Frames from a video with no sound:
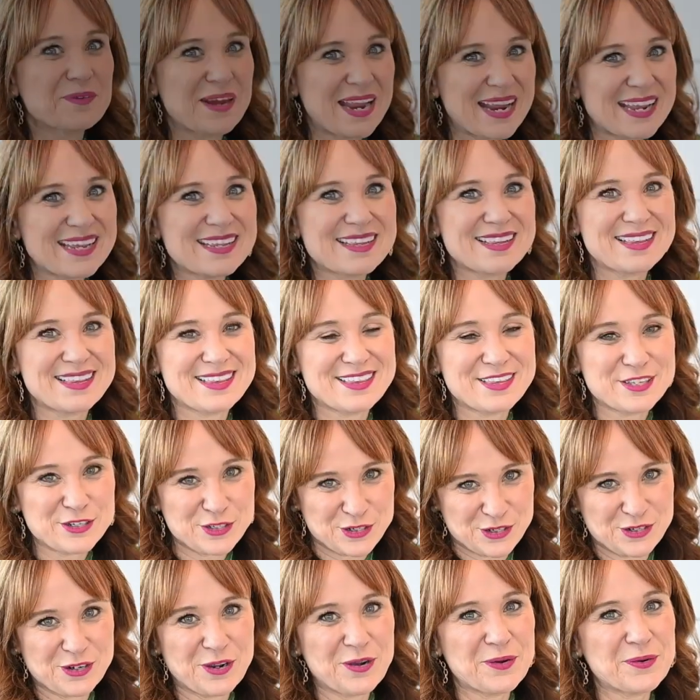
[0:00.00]
rate the
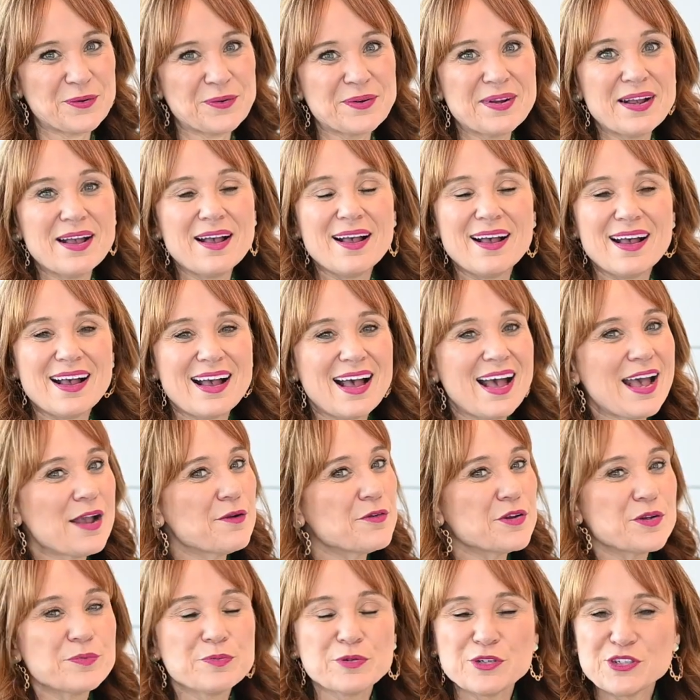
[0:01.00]
show?
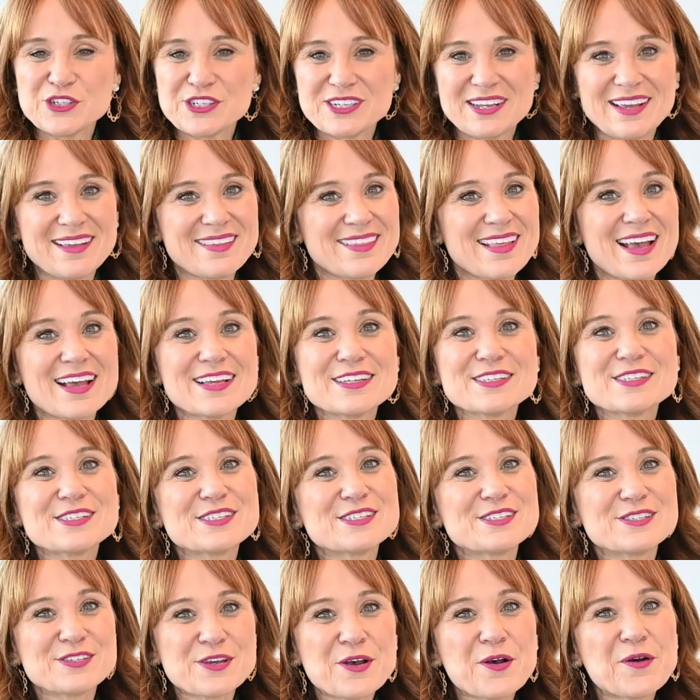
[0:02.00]
I would appreciate that
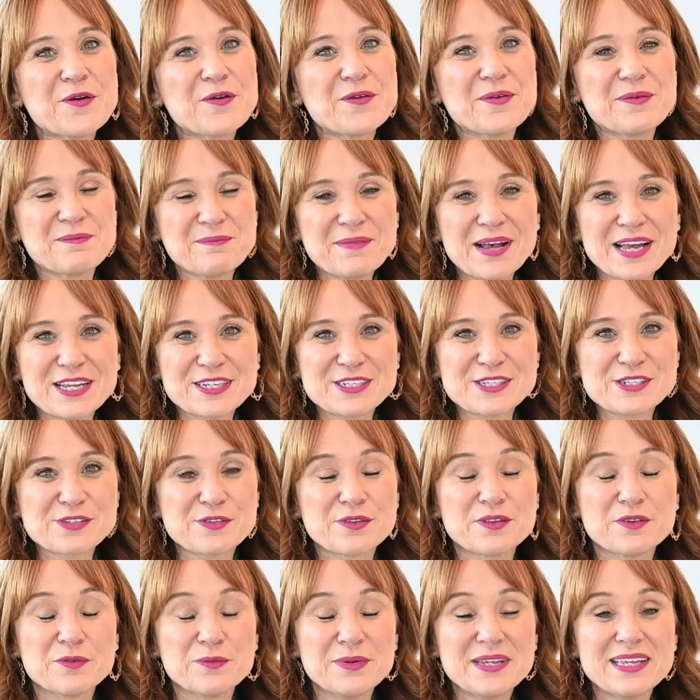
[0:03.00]
so much,
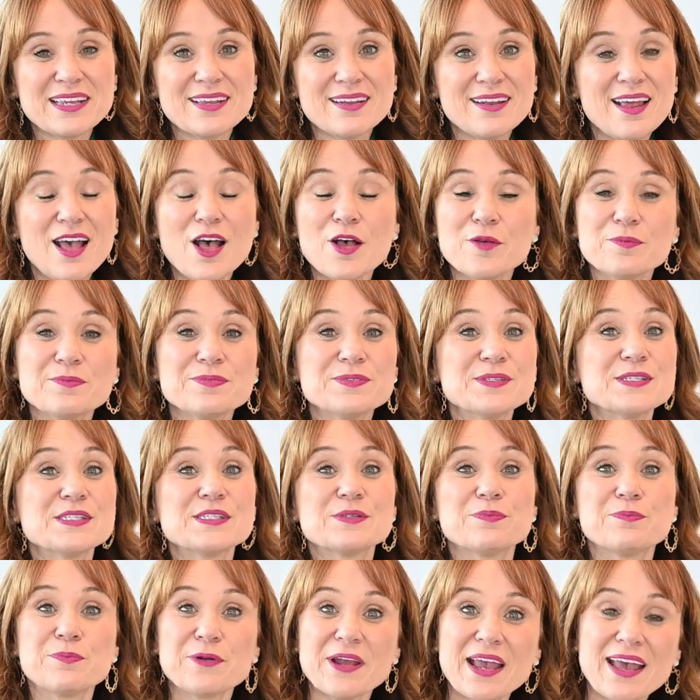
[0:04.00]
so that we can help
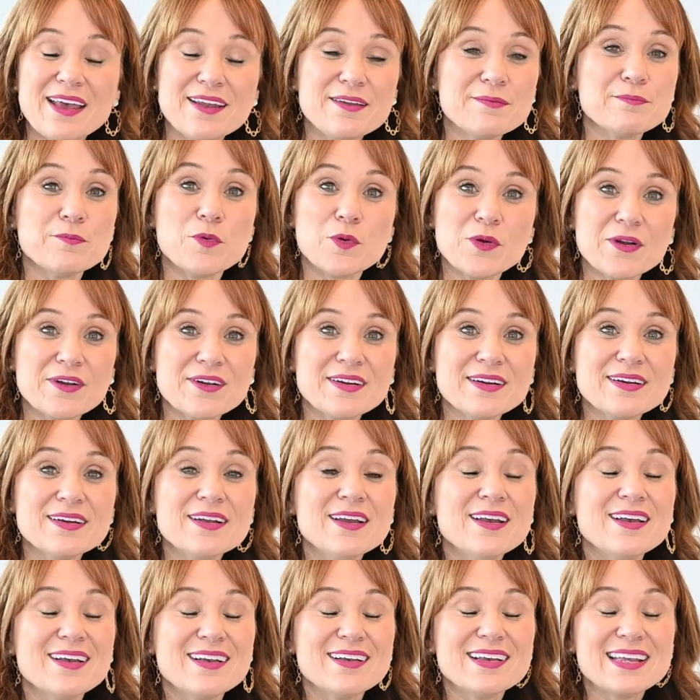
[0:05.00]
spread more
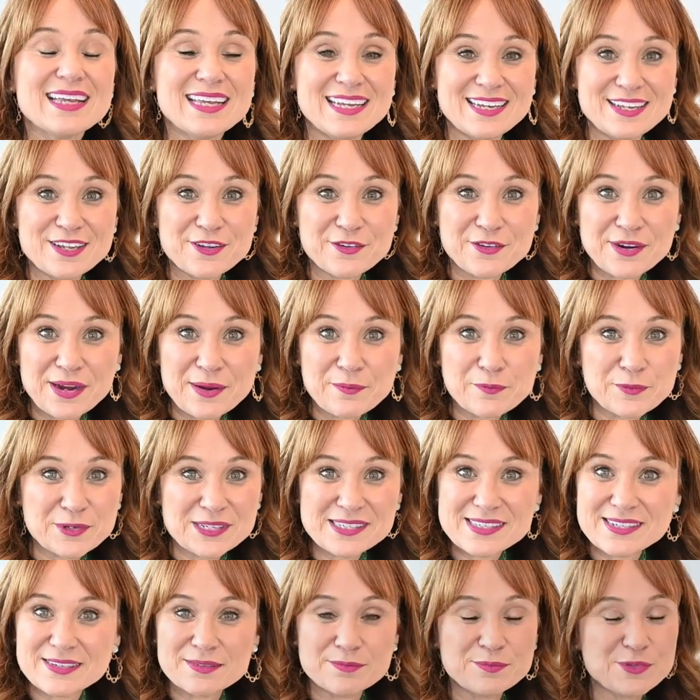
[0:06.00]
Enneagram
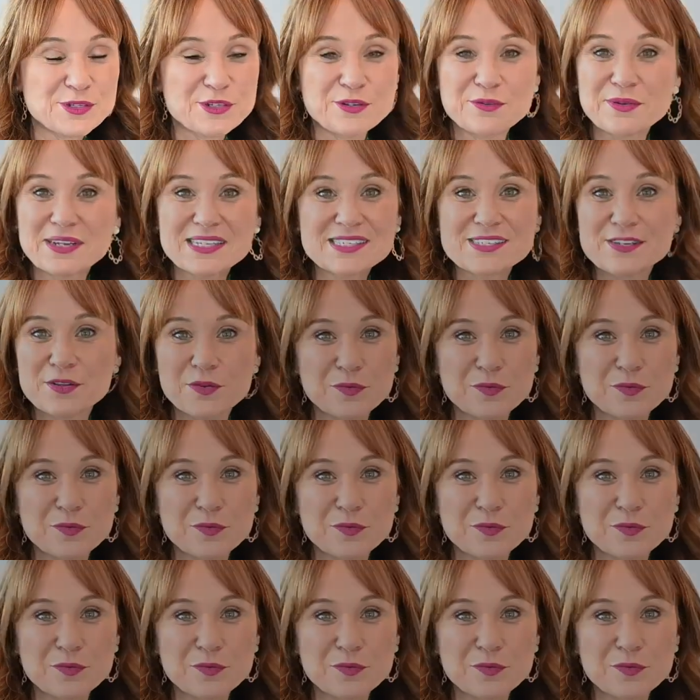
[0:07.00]
wisdom to the rest of